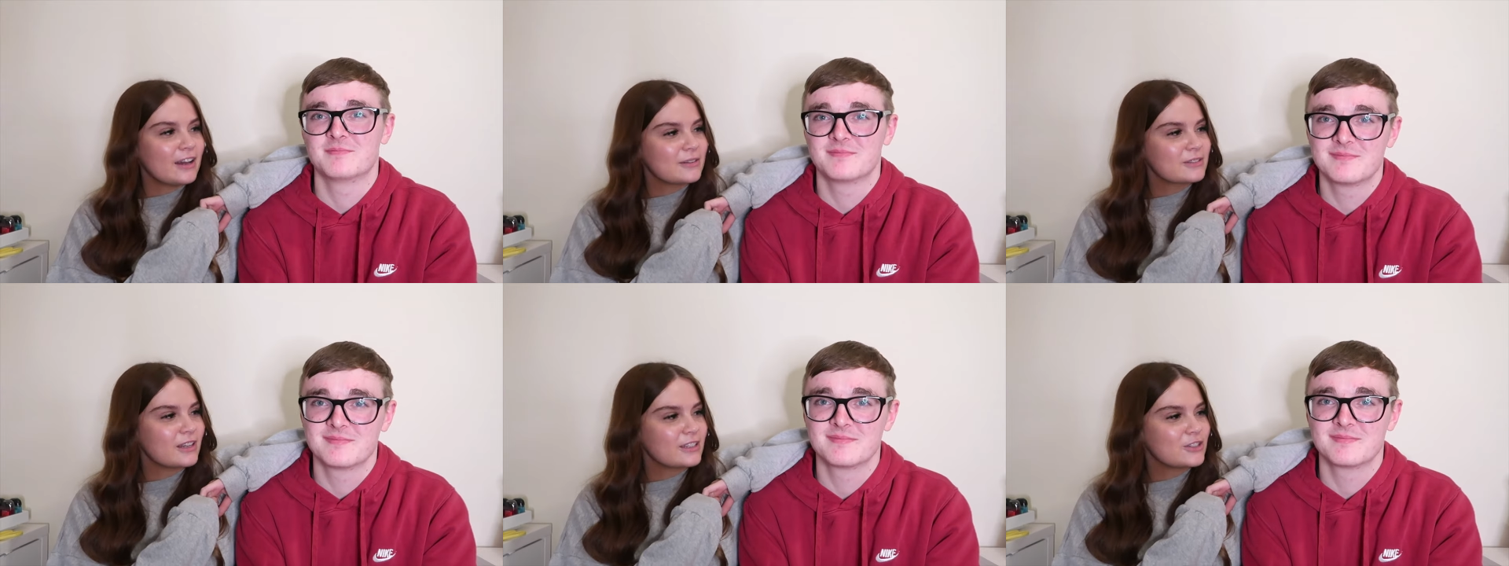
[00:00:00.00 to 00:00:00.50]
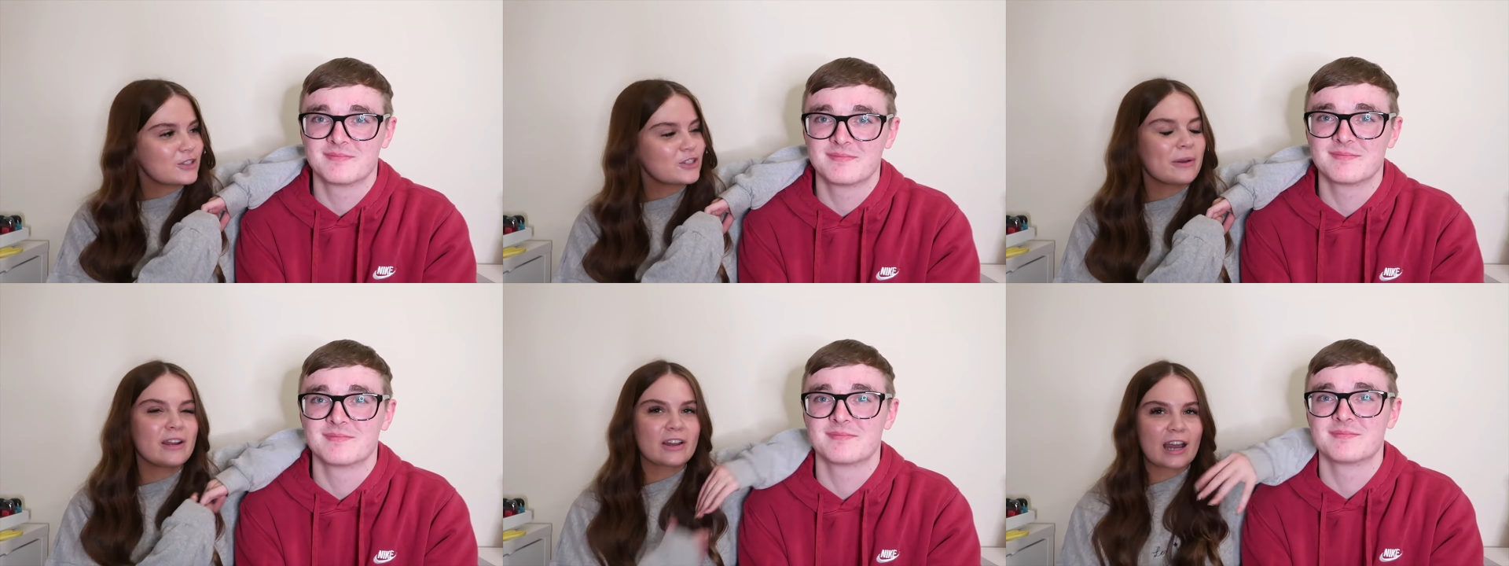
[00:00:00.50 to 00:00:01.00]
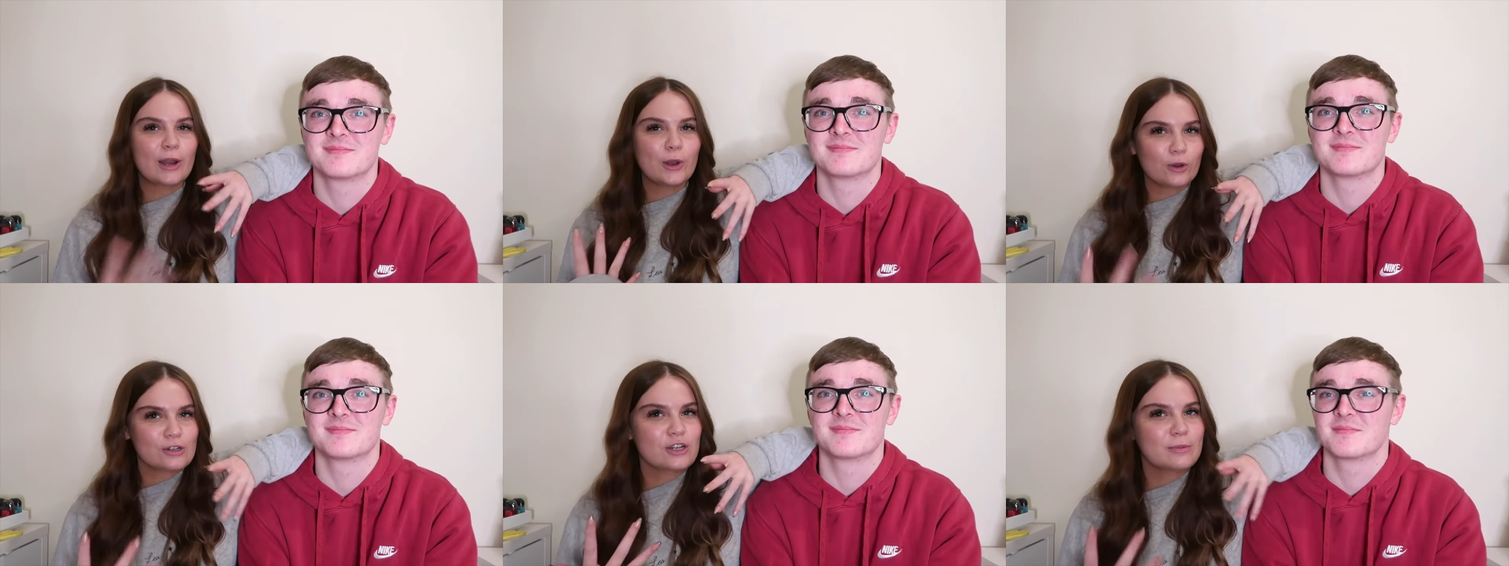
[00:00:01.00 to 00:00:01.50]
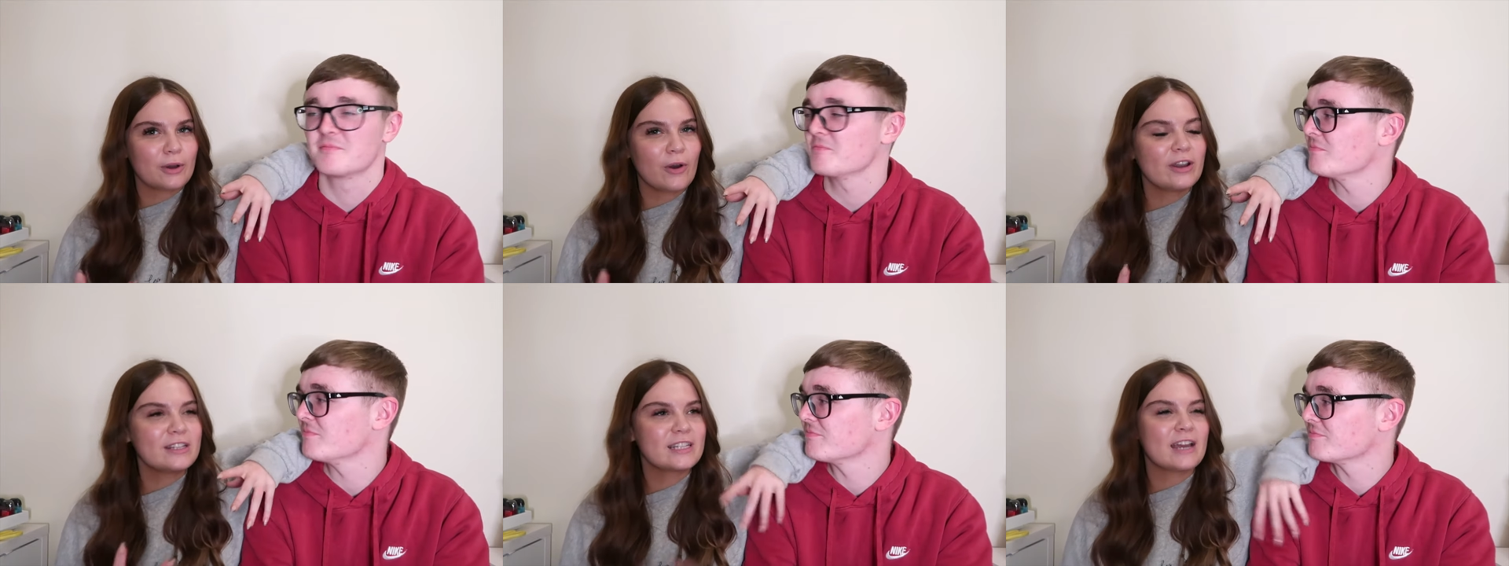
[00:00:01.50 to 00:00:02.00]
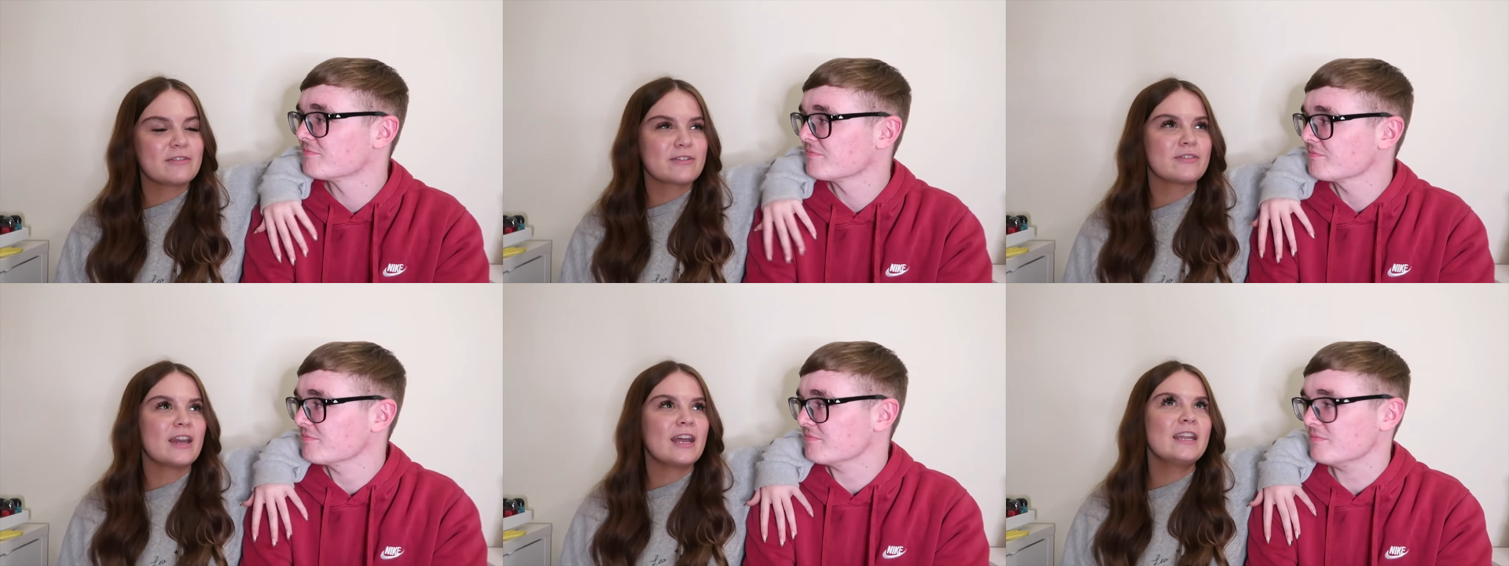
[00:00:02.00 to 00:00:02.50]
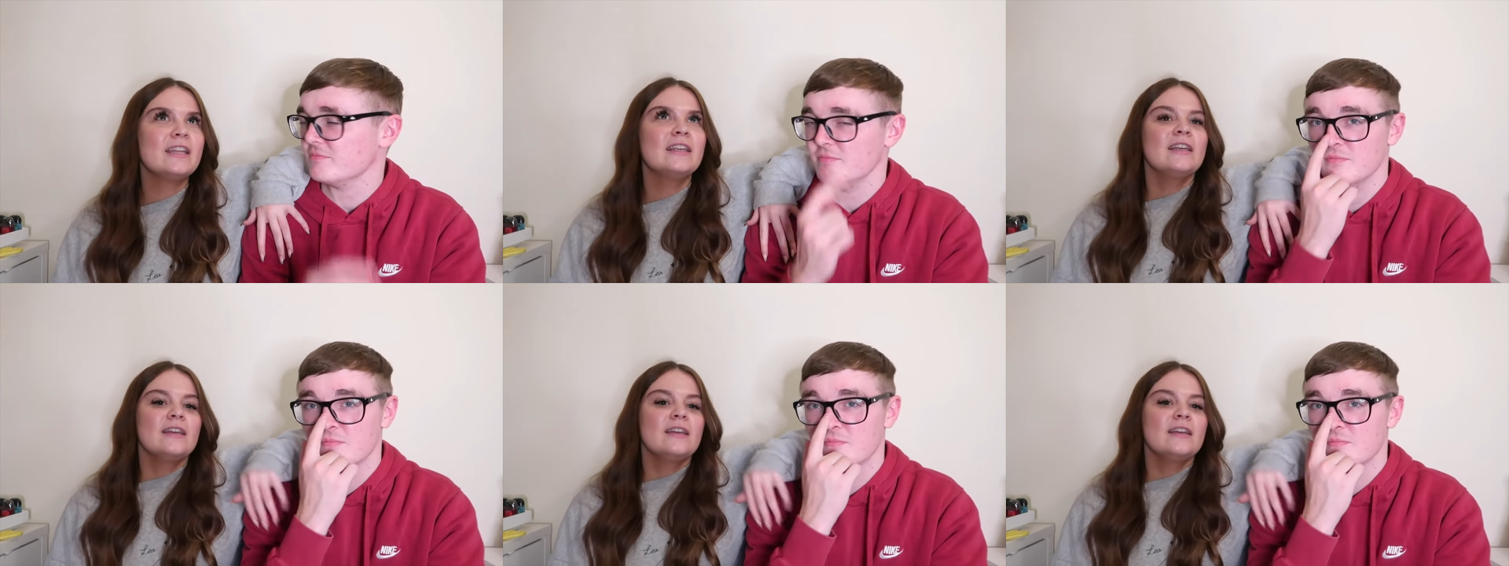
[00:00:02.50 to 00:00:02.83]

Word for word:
Speaker 1: I was like just showing like our logic behind everything.